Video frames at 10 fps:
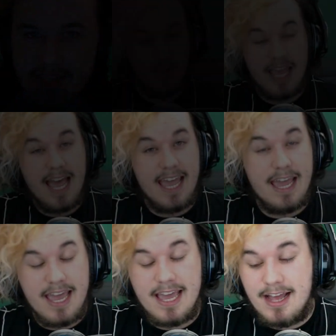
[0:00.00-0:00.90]
So yeah,
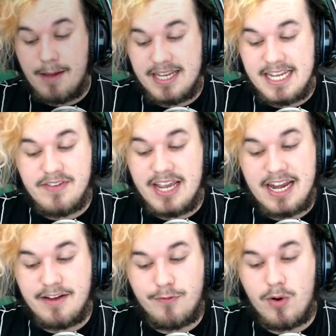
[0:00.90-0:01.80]
it, it, I mean, even
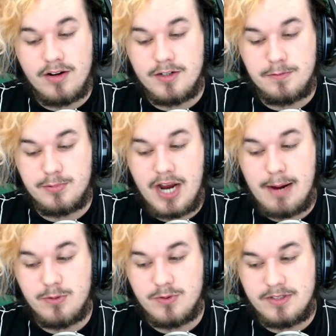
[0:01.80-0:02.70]
getting four hundred
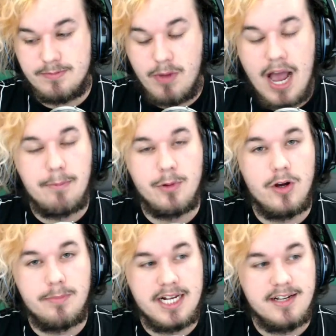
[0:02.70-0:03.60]
subscribers was
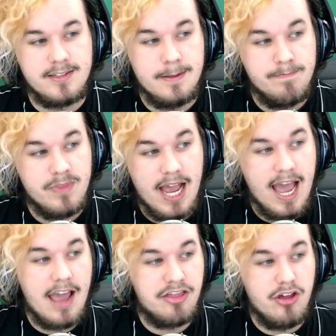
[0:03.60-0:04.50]
mind-blowing, because I,
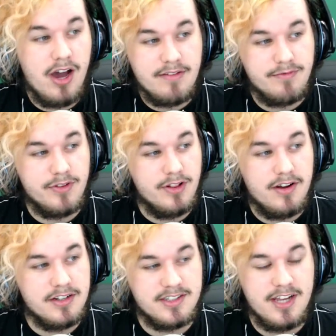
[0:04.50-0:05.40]
I thought for the
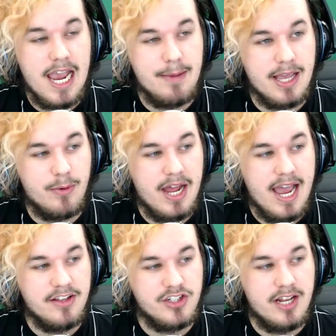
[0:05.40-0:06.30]
longest time, like when I
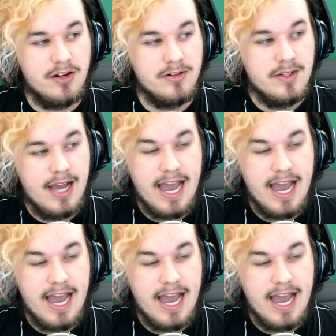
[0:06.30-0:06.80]
had the channel,